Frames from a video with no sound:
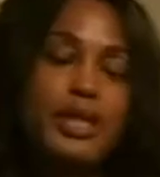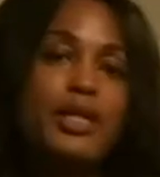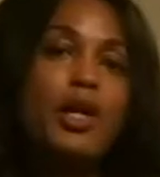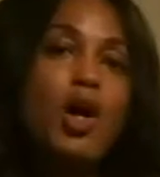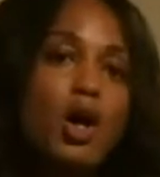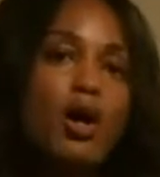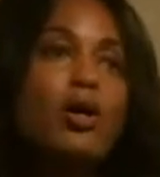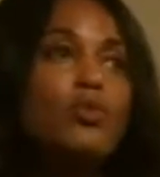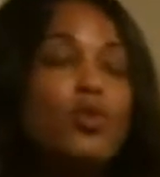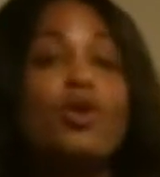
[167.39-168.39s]
It
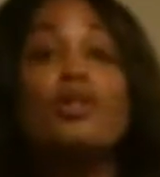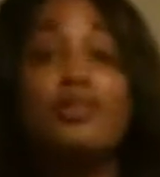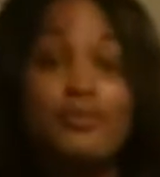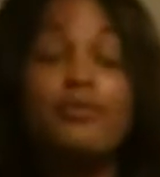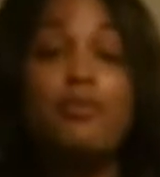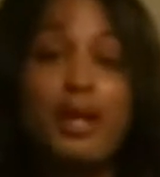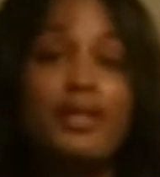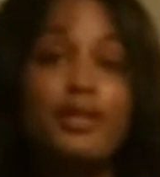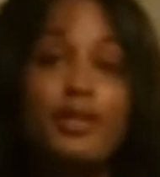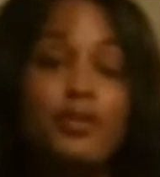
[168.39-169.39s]
all worked for
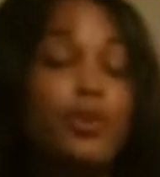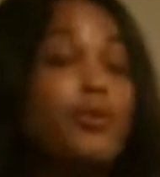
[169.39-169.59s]
my good.